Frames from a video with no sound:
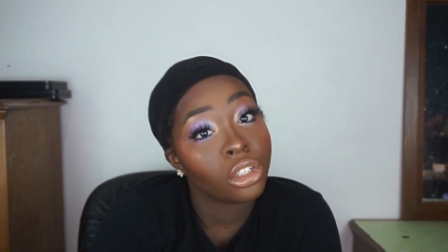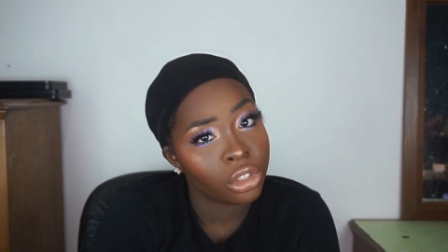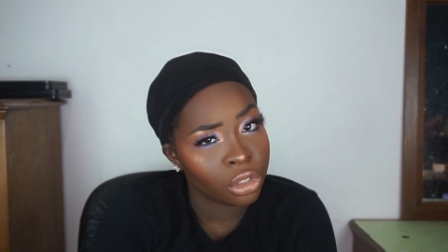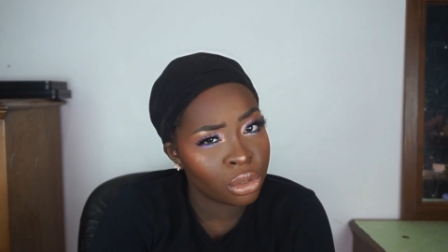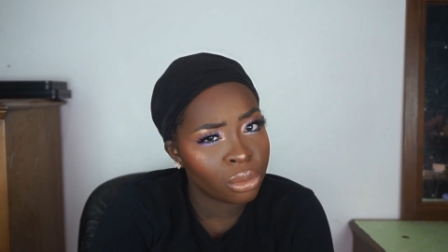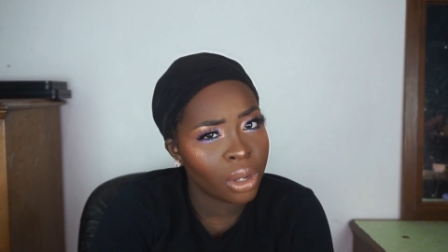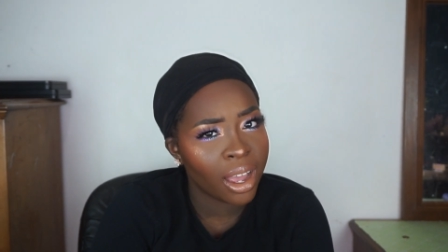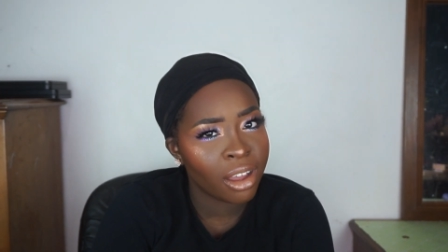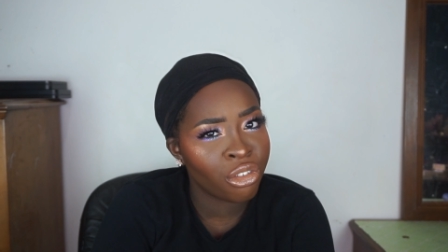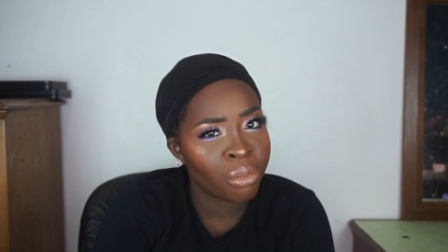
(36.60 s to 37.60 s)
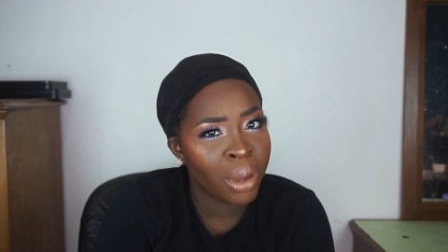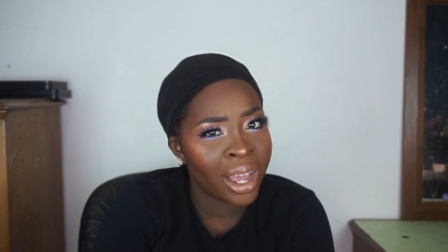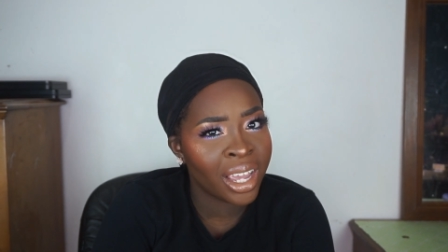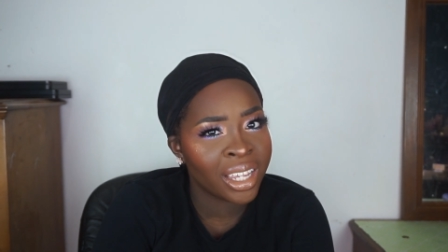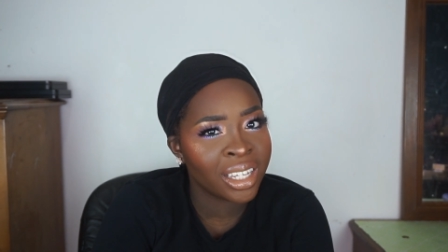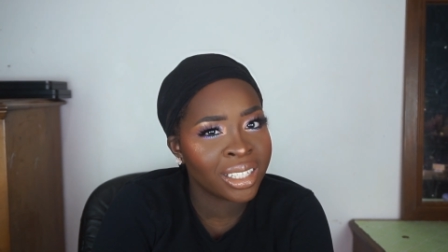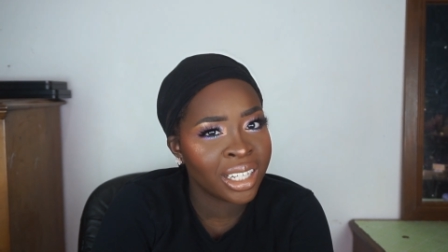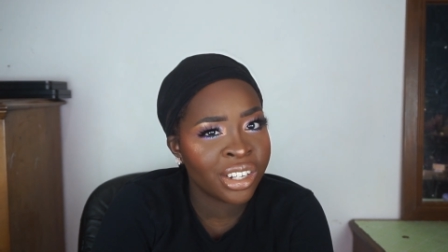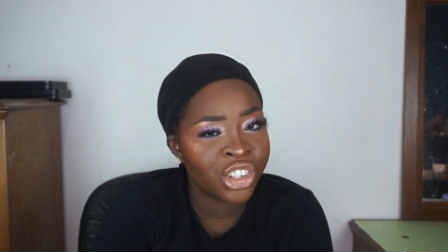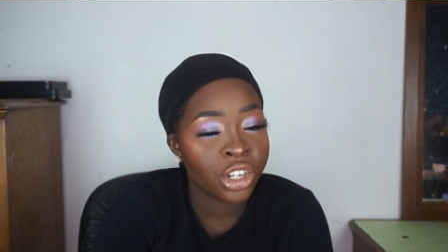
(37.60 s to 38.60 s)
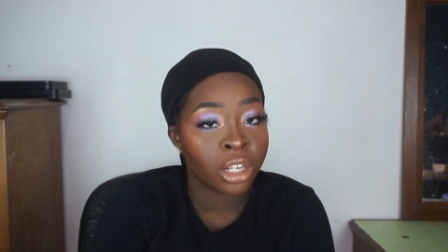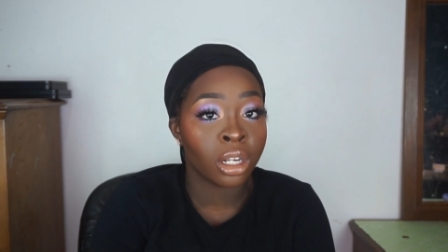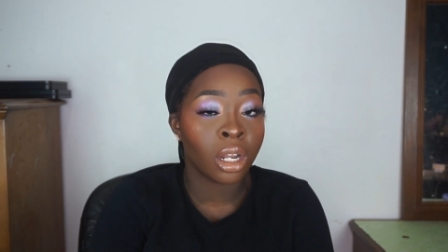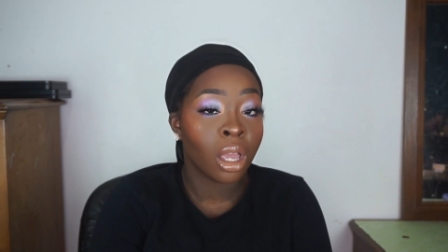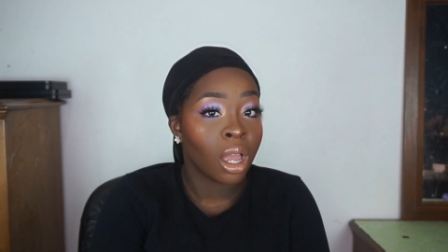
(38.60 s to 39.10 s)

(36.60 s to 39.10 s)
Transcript: you have my attention.